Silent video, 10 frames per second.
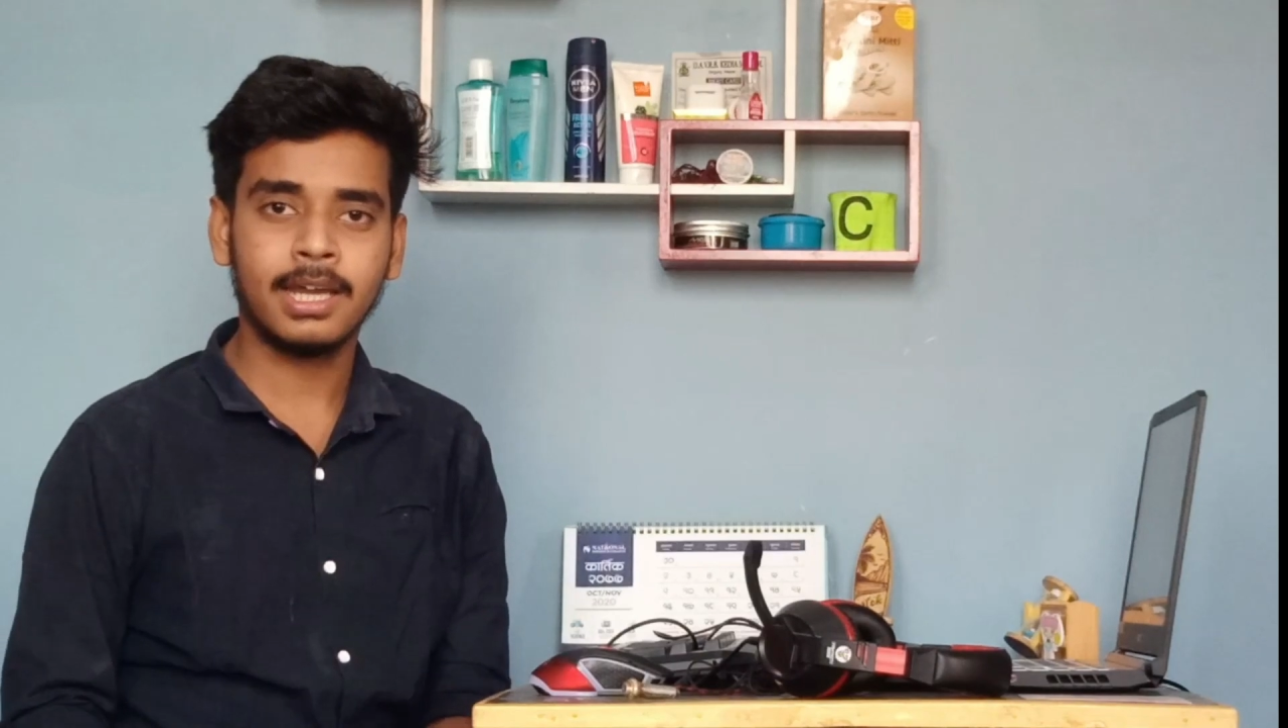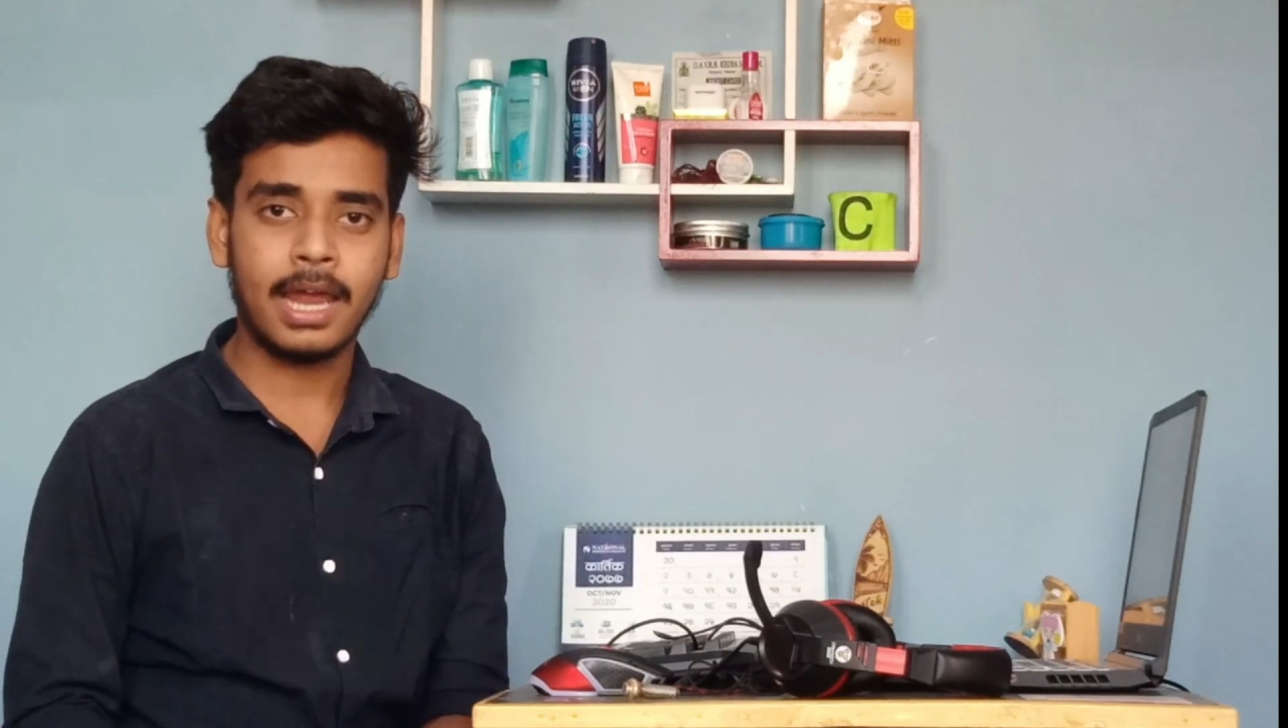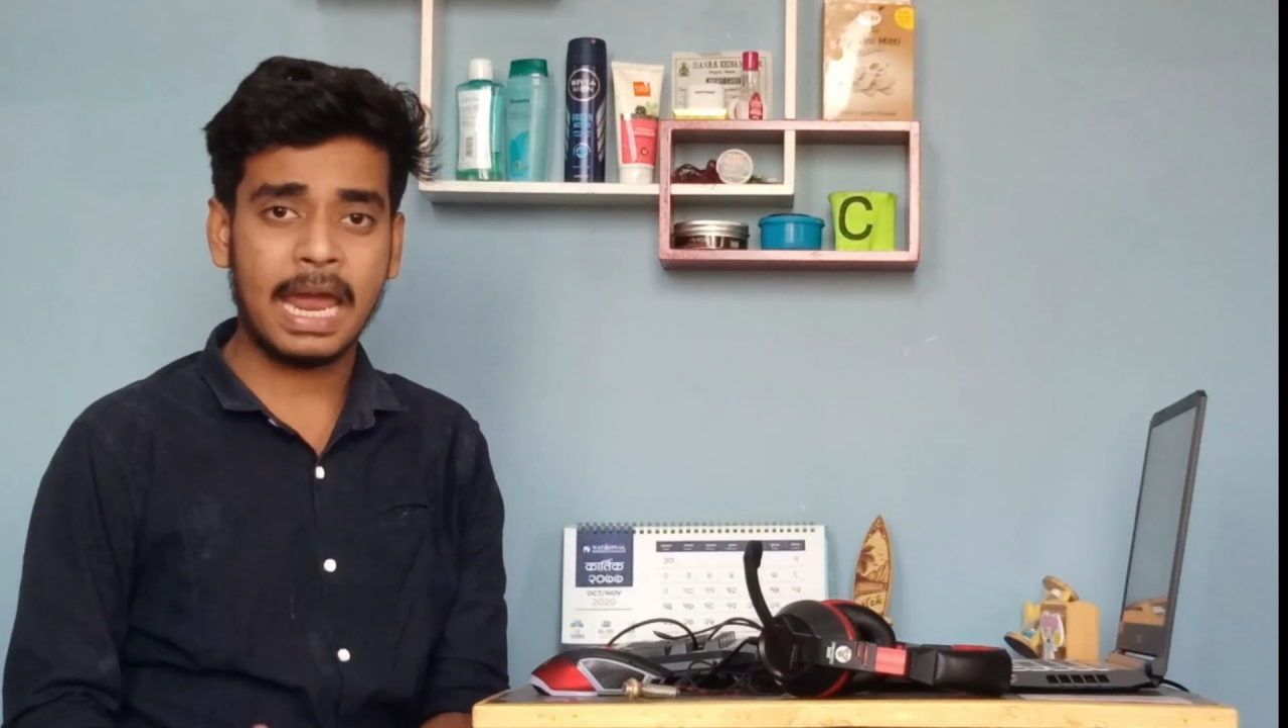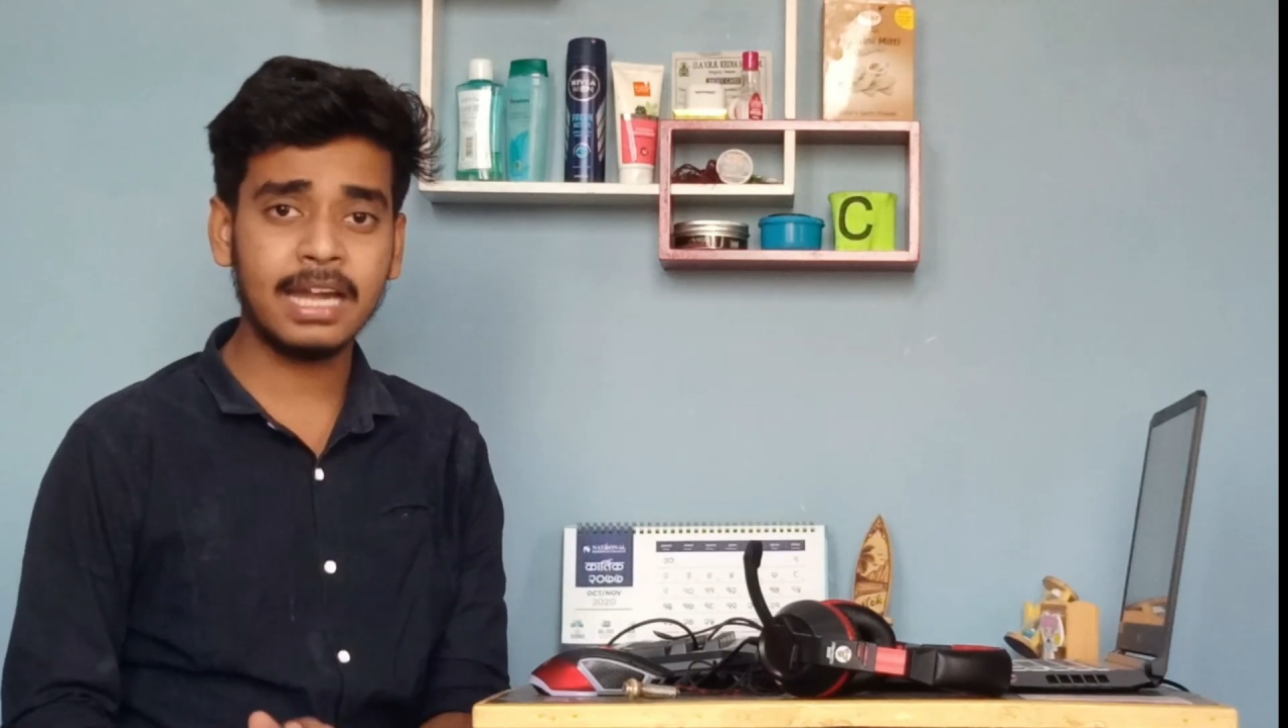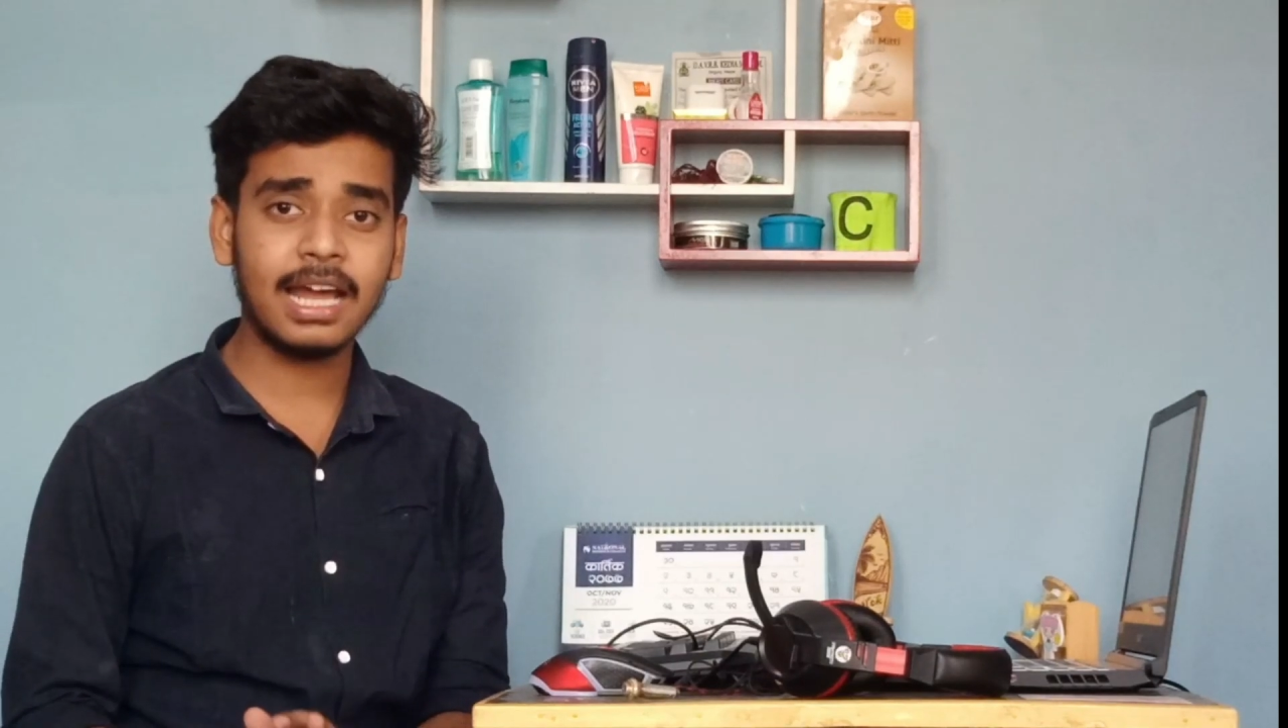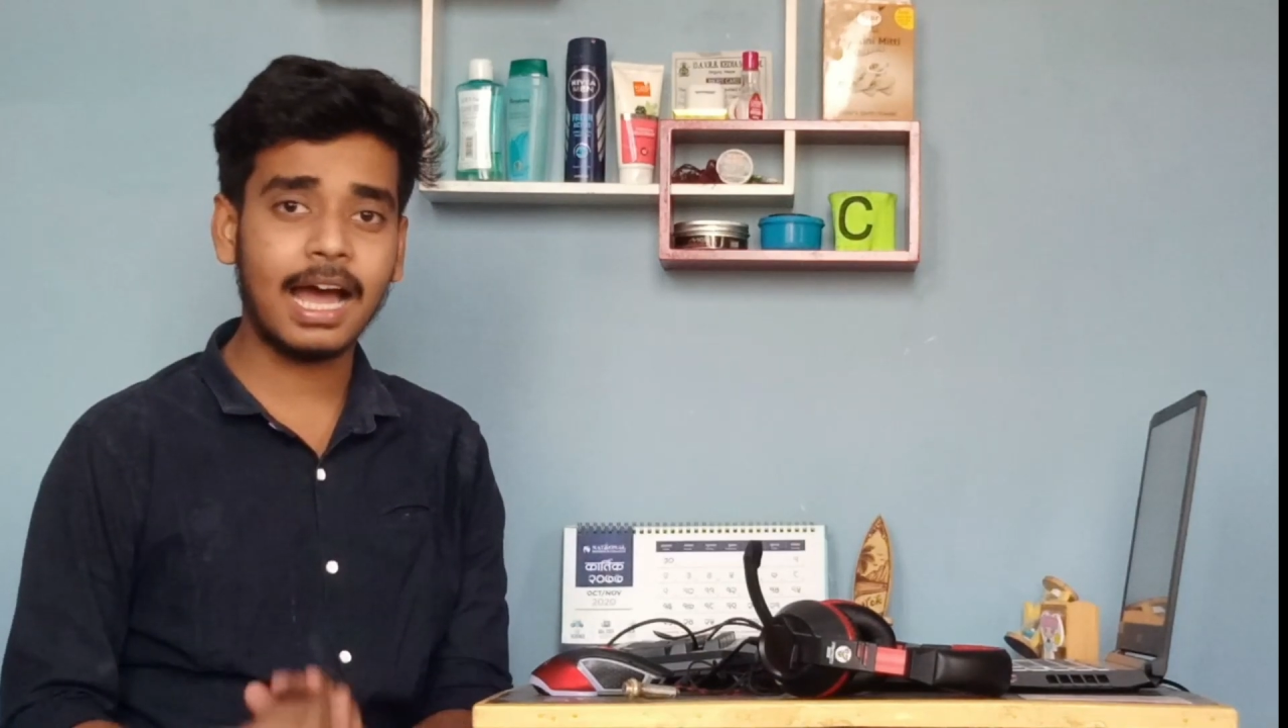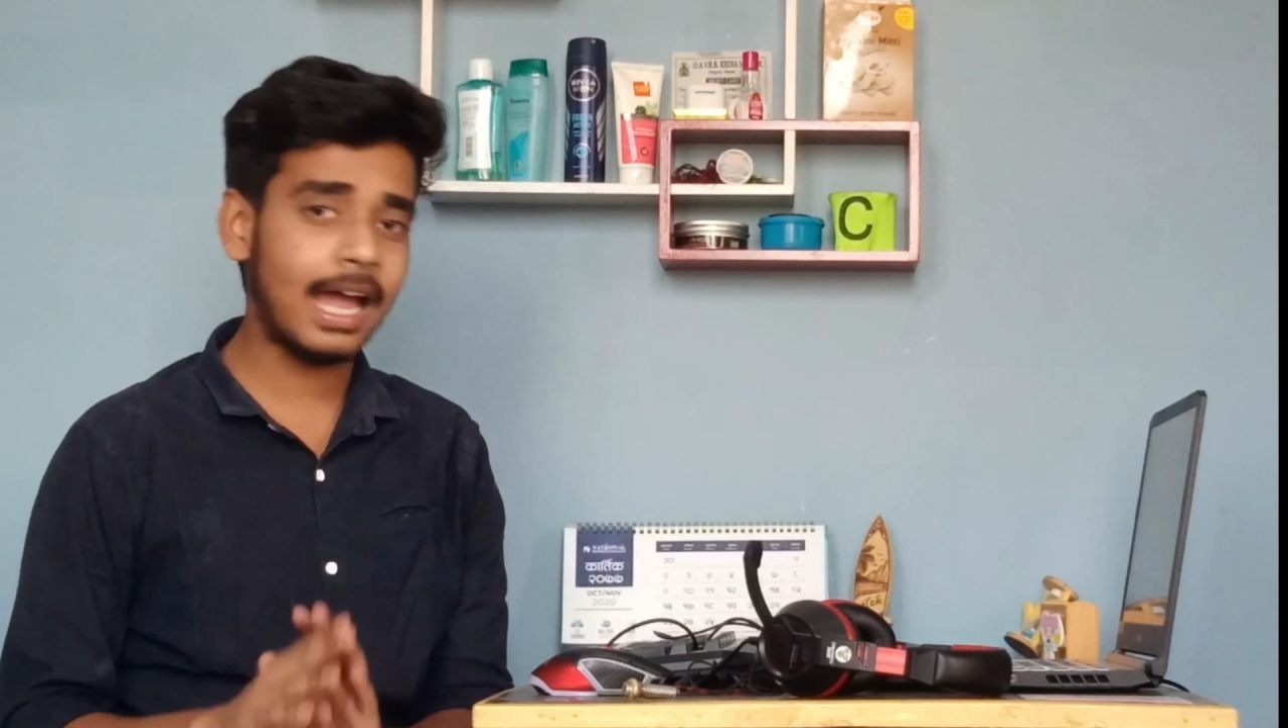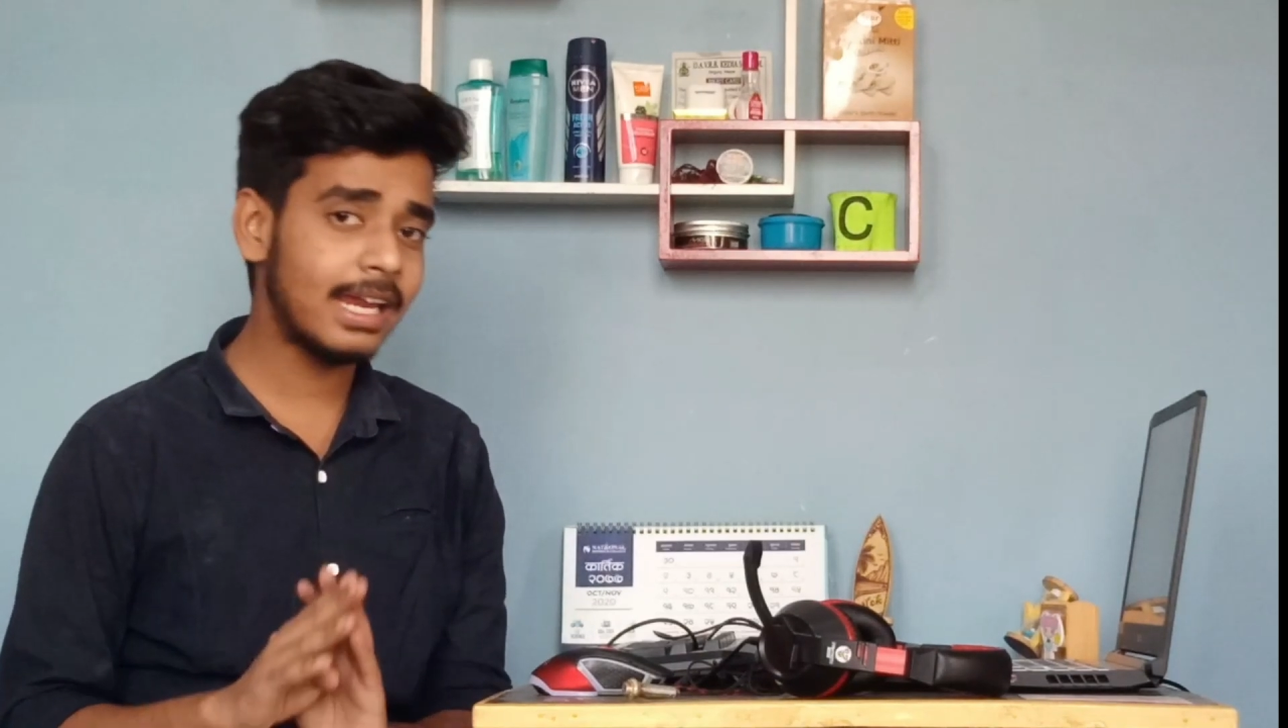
and I